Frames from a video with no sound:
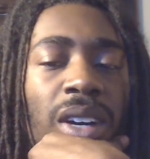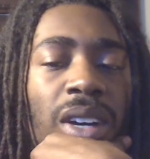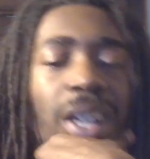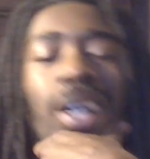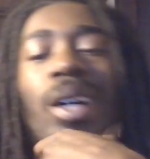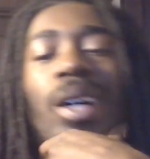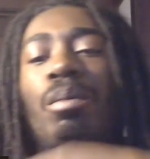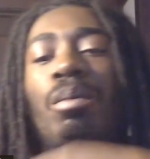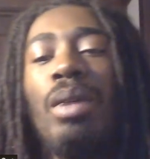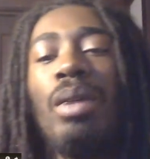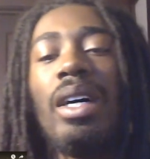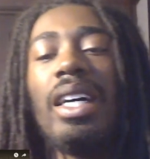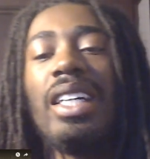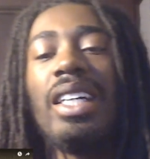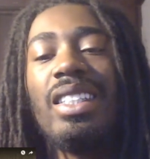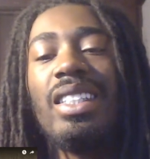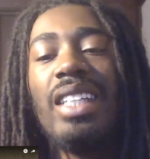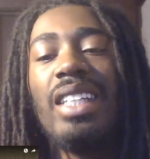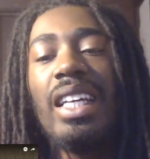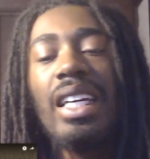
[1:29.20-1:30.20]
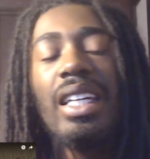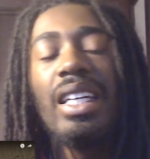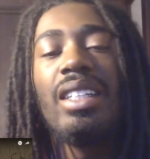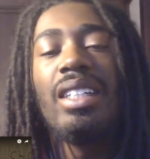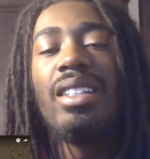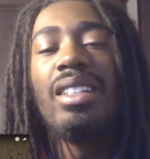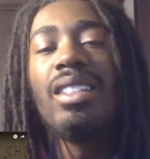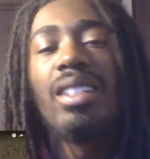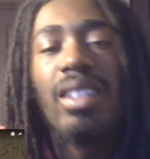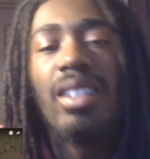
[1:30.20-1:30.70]
But is
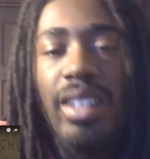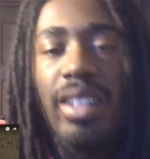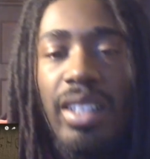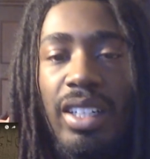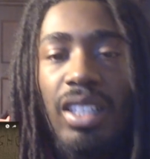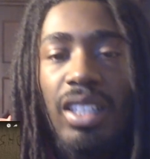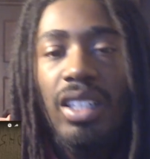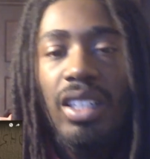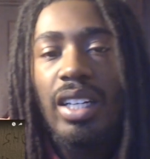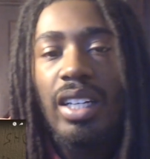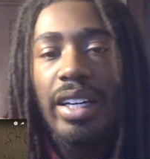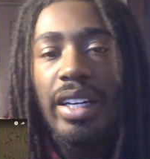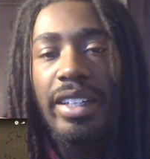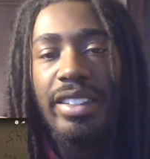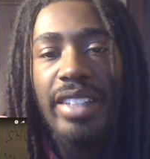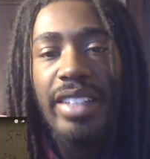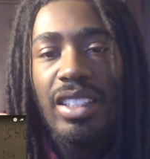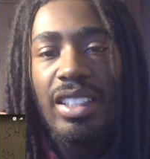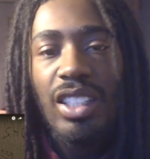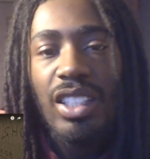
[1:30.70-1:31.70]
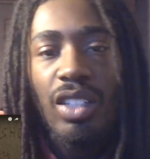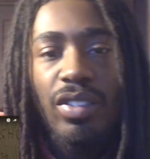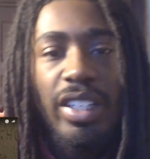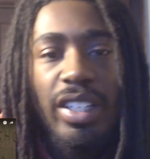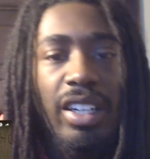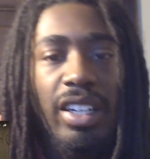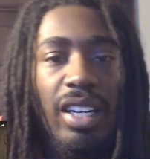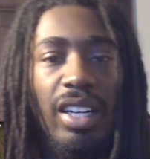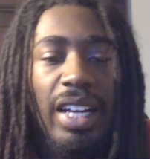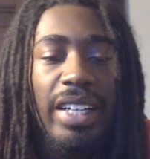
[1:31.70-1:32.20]
these the hood niggas that's over
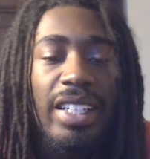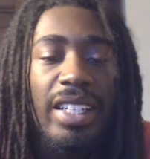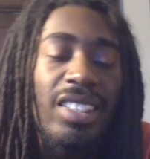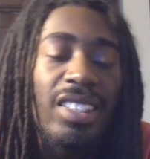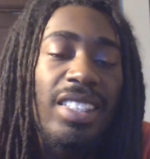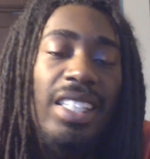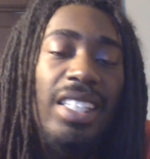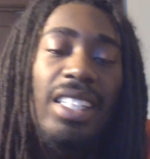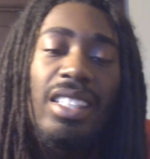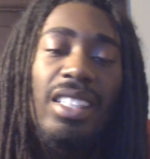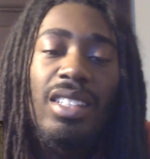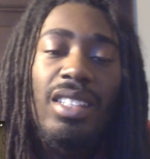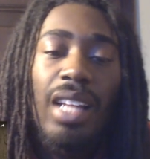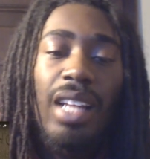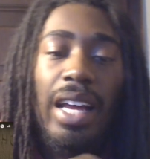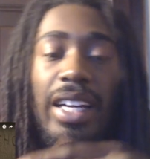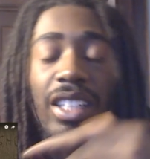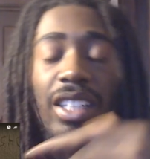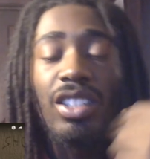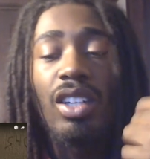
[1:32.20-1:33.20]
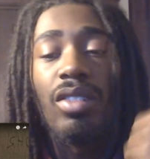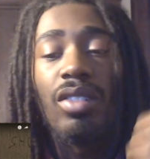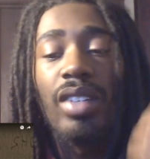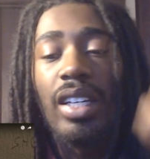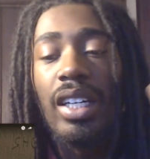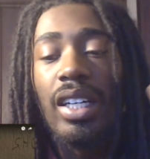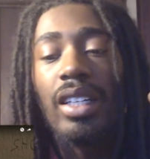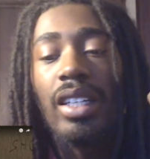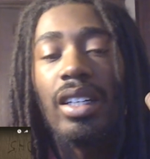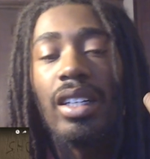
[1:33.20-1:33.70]
there? Like, is these, like, because over
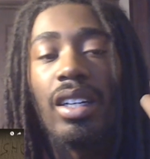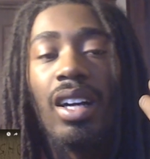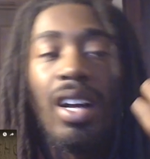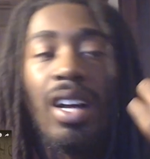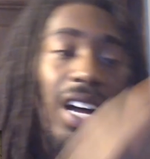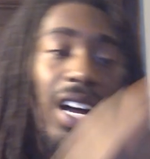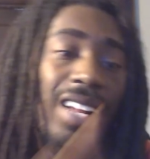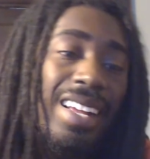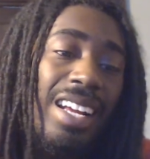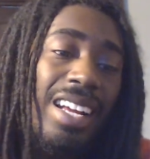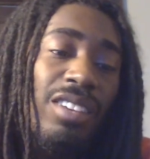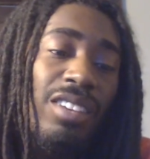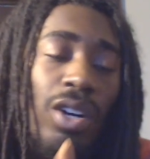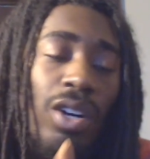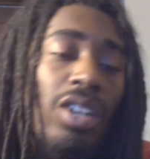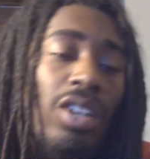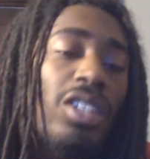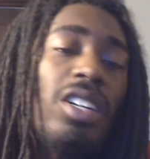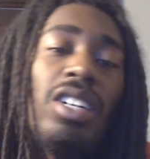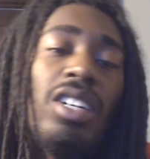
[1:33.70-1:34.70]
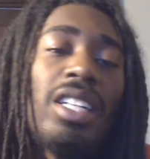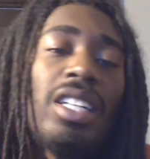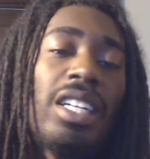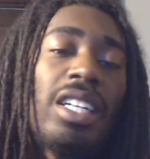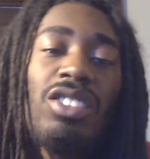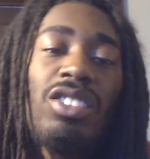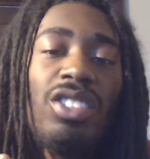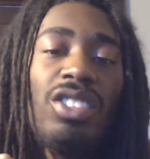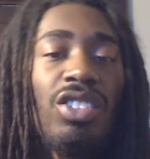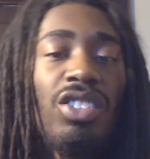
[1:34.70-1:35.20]
here, a lot of our hood
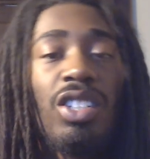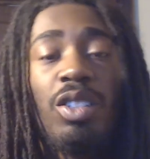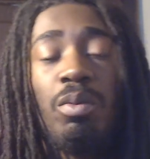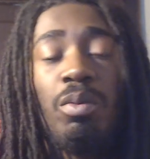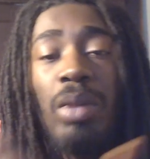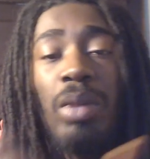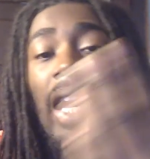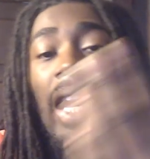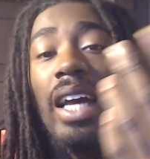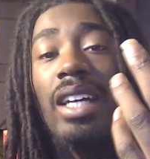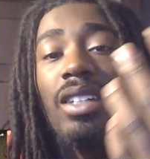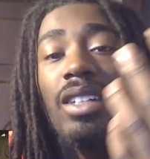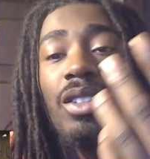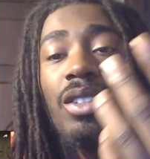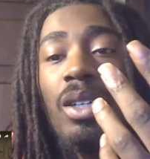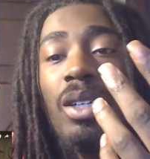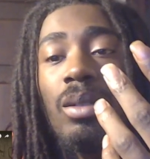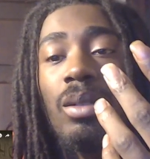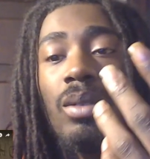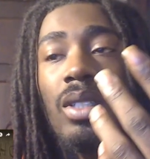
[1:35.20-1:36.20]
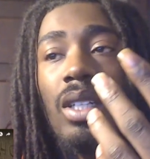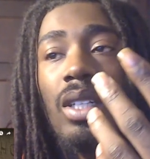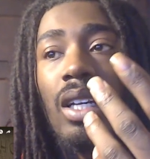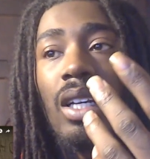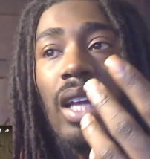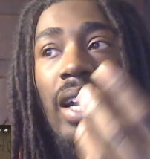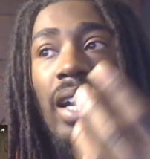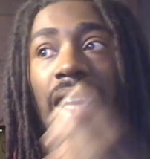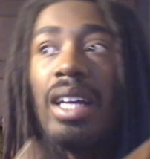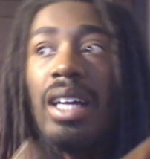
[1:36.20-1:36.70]
niggas is just black. You know what I'm saying?
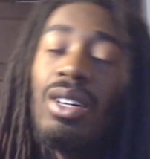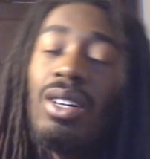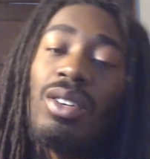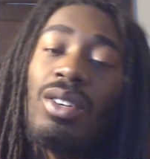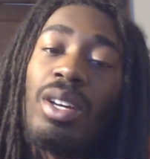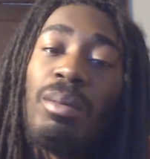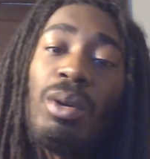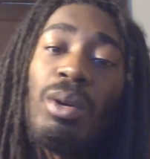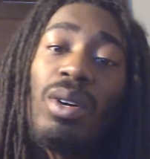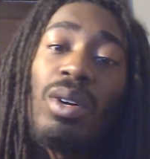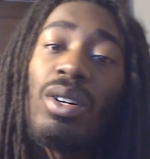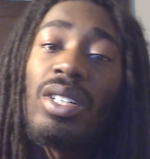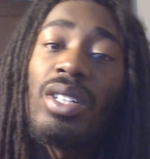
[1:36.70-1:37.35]
Like, don't get me wrong.